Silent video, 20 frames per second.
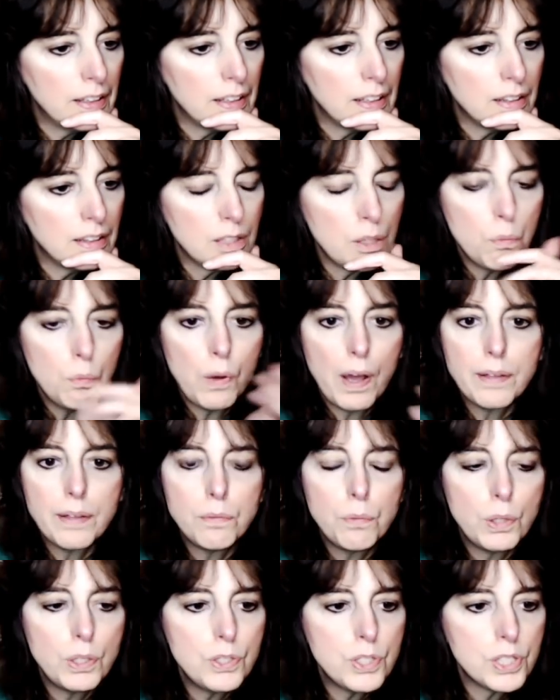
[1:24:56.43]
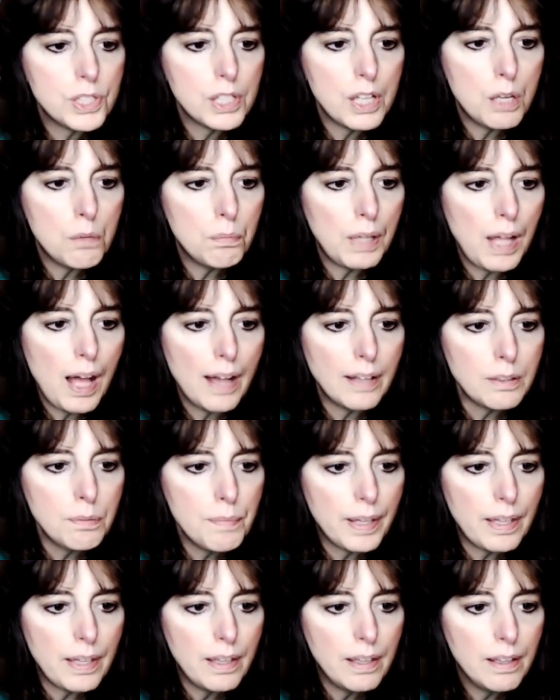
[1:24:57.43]
Then why wouldn't she unblock
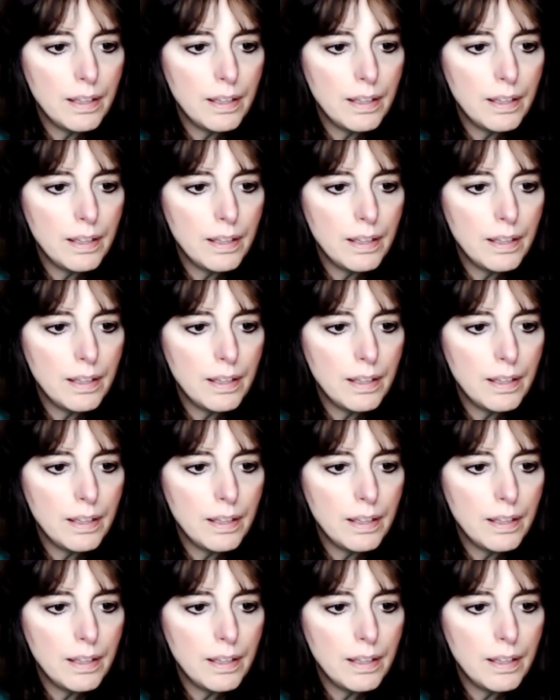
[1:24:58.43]
me?